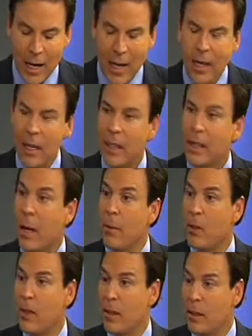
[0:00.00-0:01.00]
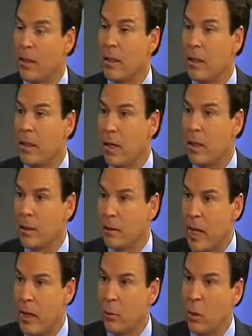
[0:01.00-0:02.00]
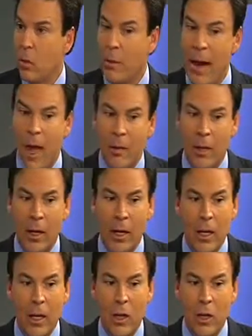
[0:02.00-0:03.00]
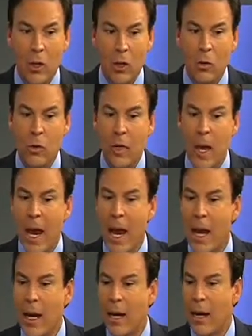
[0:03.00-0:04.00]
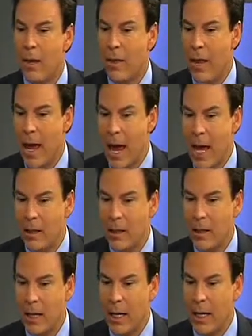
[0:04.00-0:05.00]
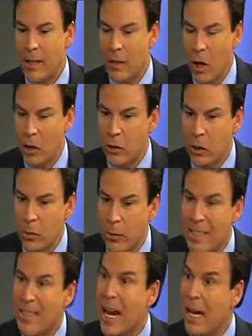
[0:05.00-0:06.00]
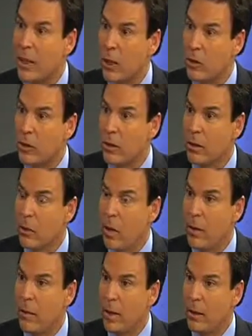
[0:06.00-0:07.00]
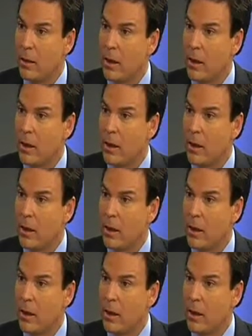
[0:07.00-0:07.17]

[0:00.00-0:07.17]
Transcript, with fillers: uh, gum disease, let's, let's uh, talk more about. You say that it's also misdiagnosed quite a bit